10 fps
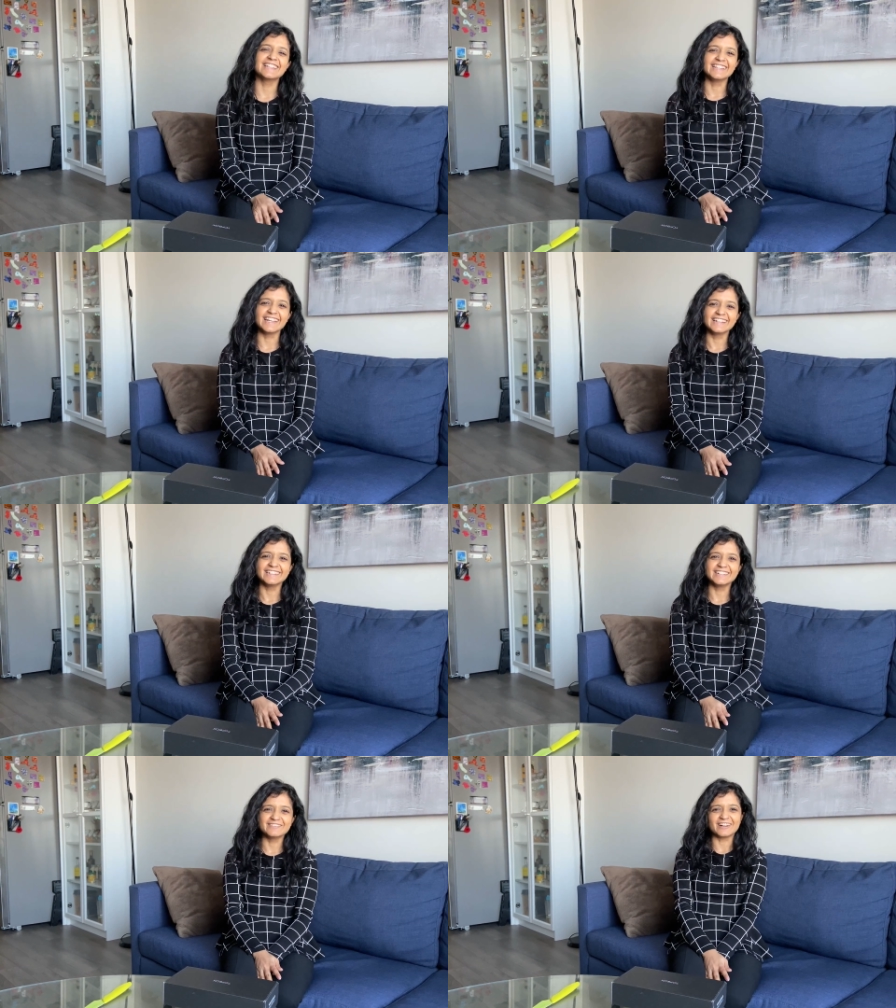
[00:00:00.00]

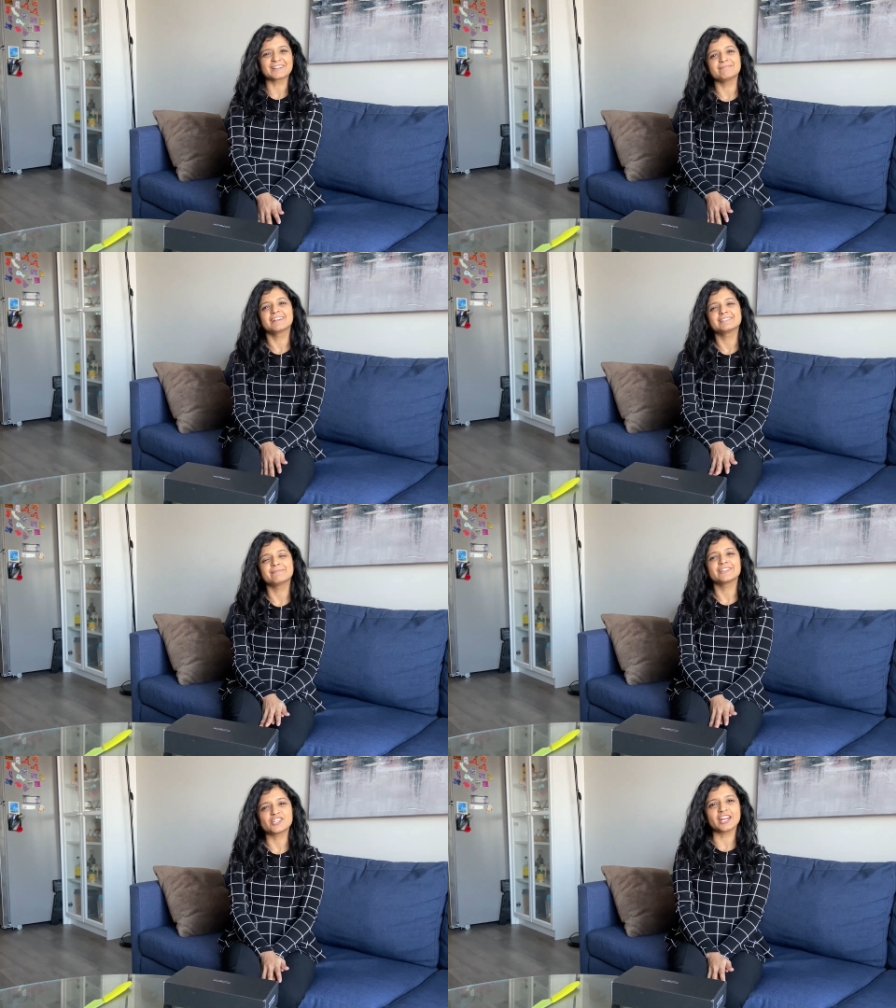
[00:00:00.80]
Neha, welcome back to
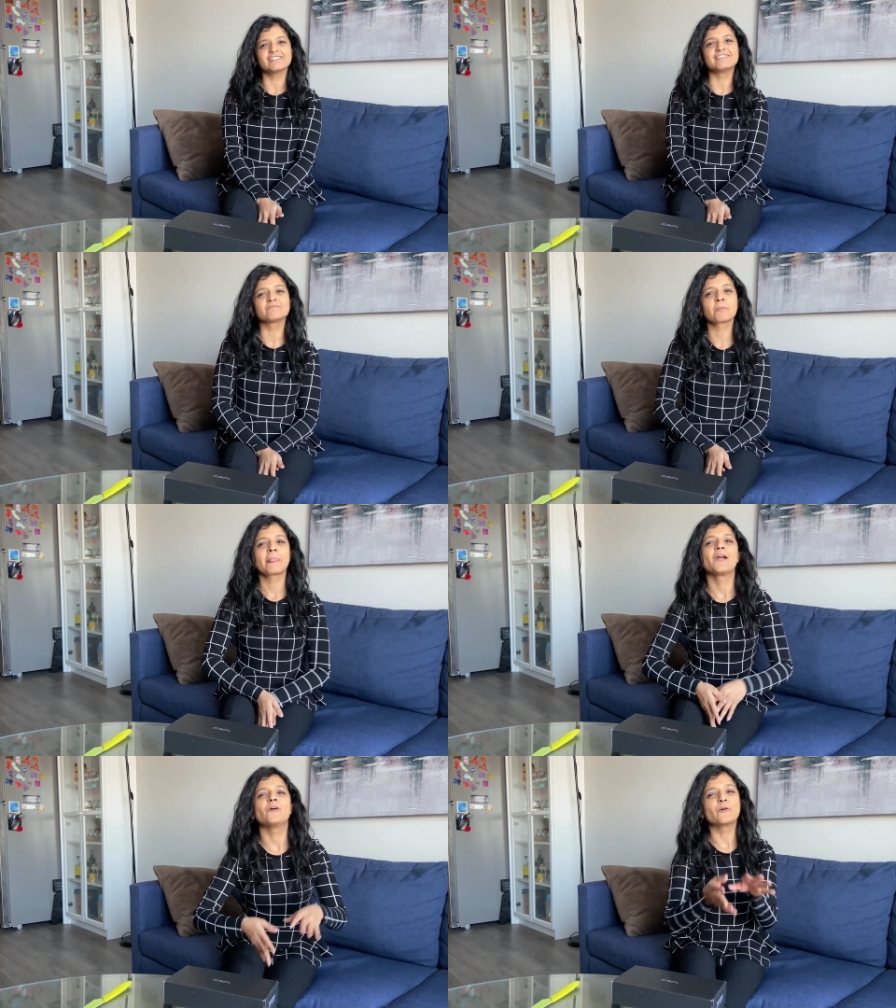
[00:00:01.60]
my channel,
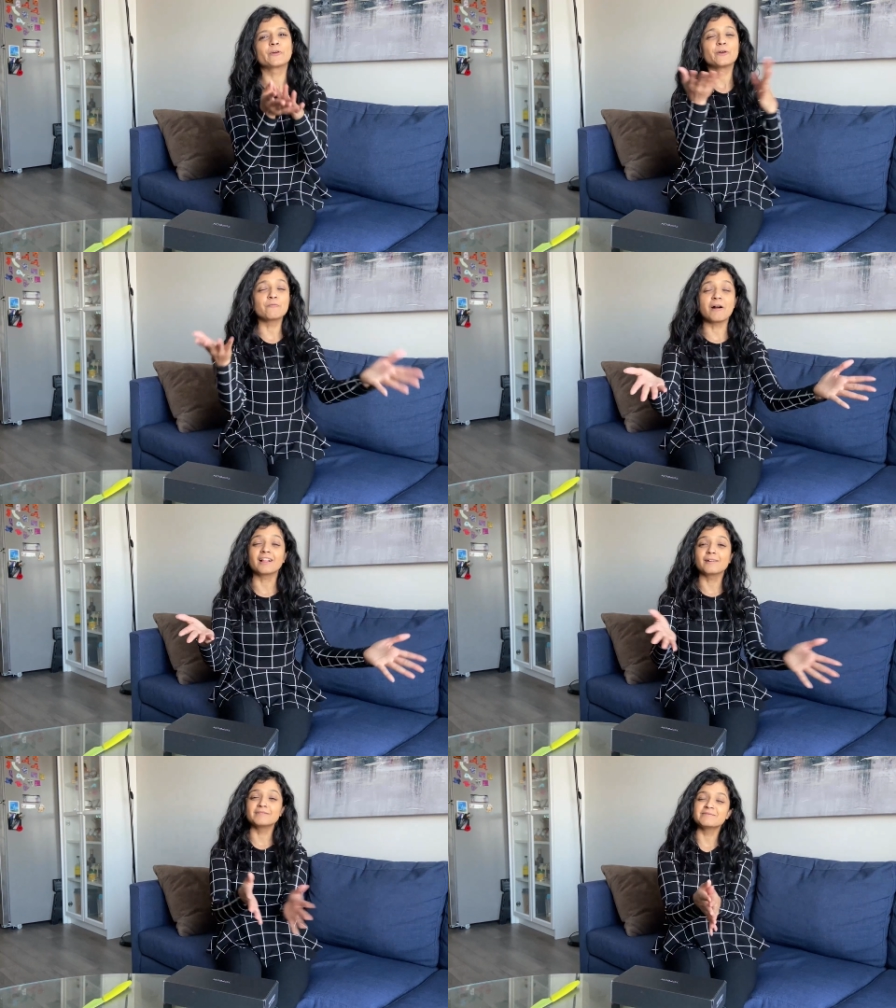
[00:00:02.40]
or
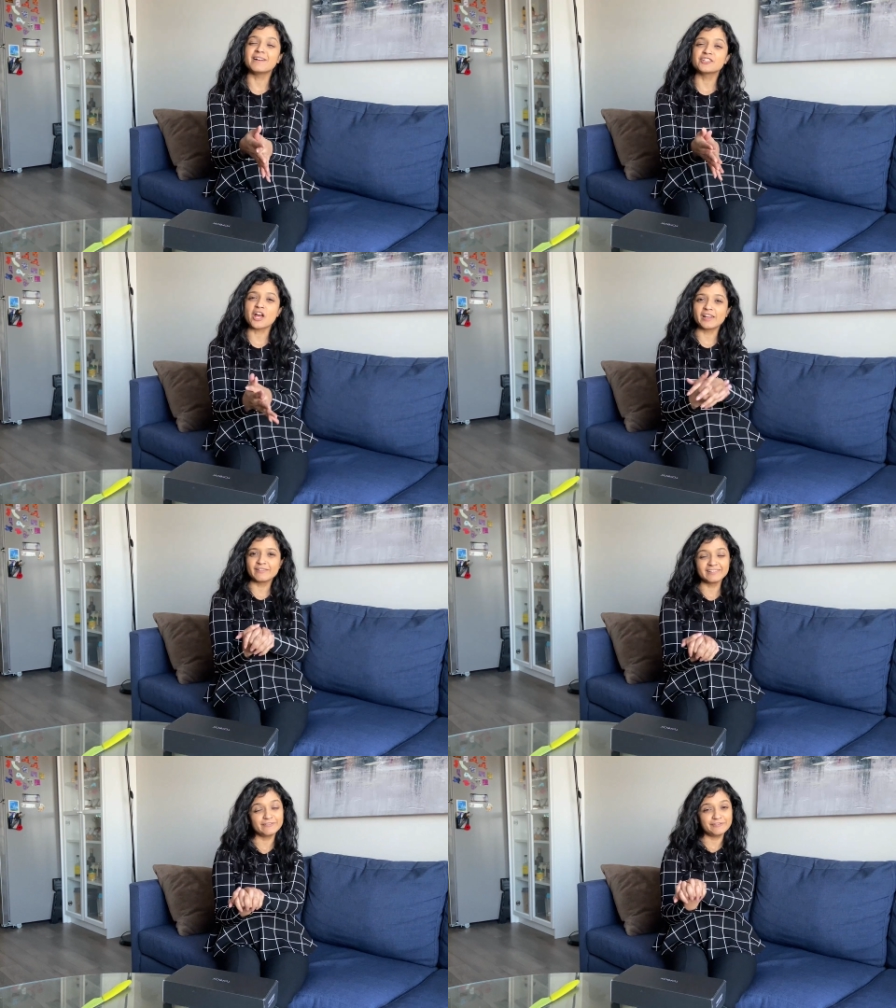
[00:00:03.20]
welcome to my
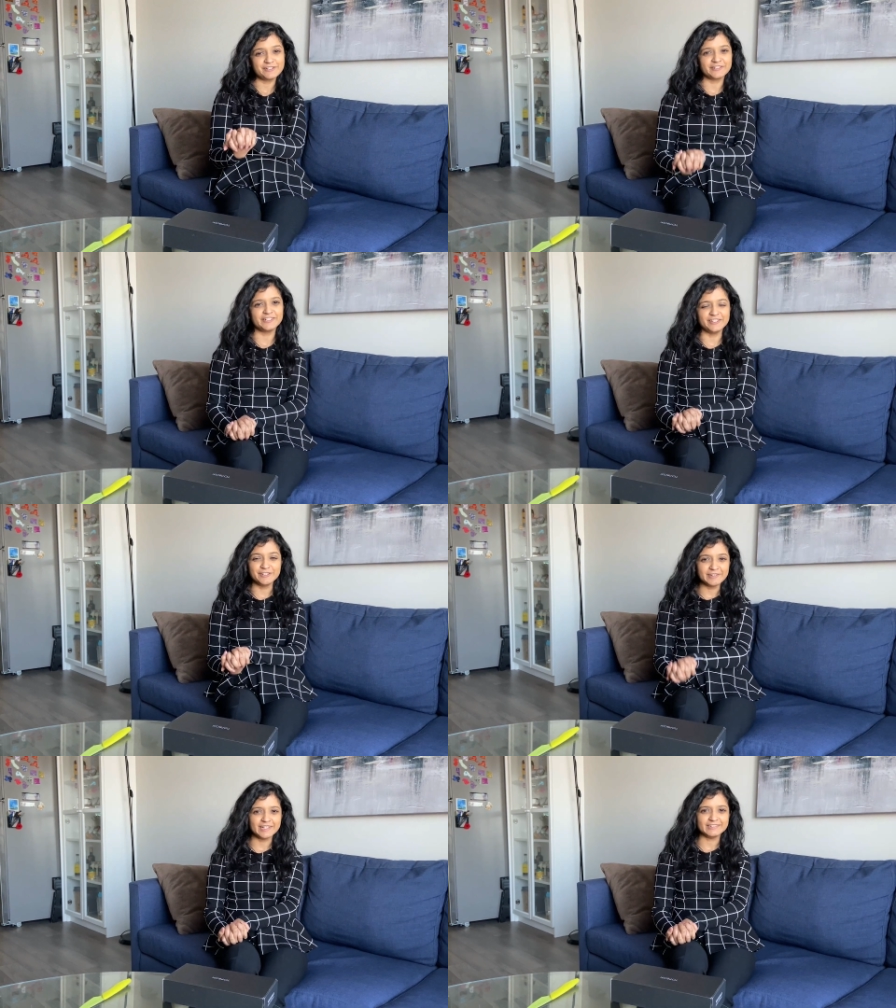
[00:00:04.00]
channel if you are
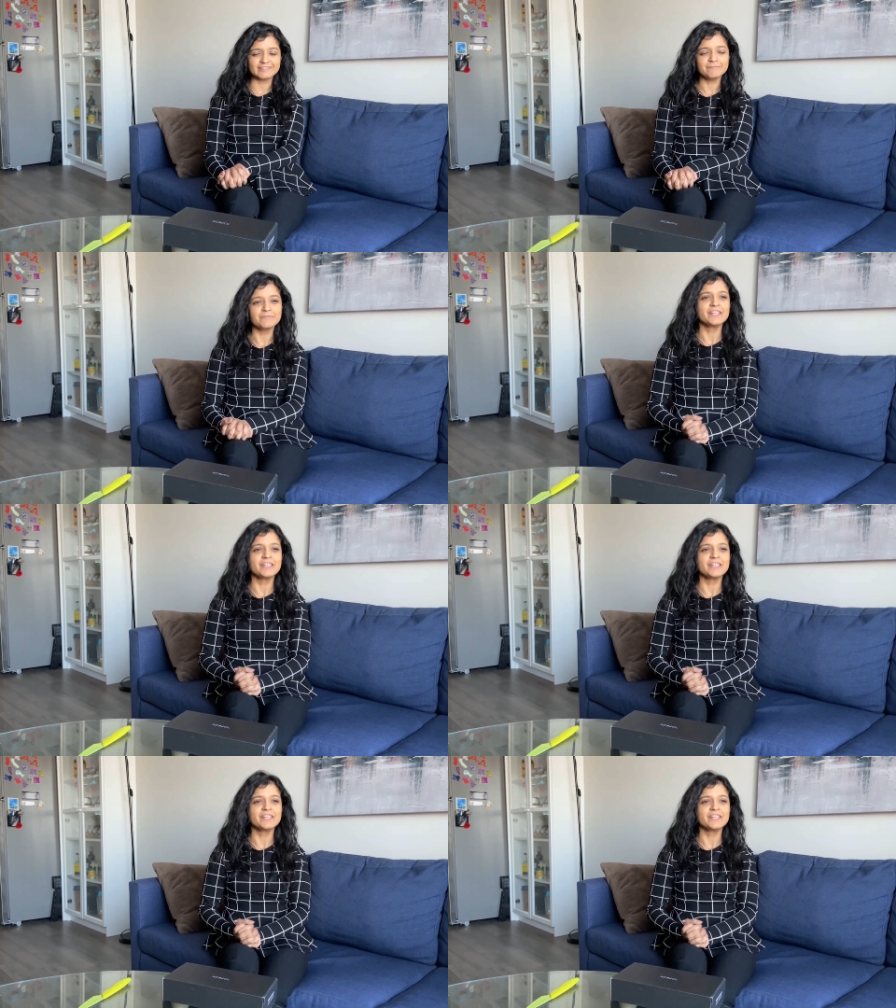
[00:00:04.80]
new here.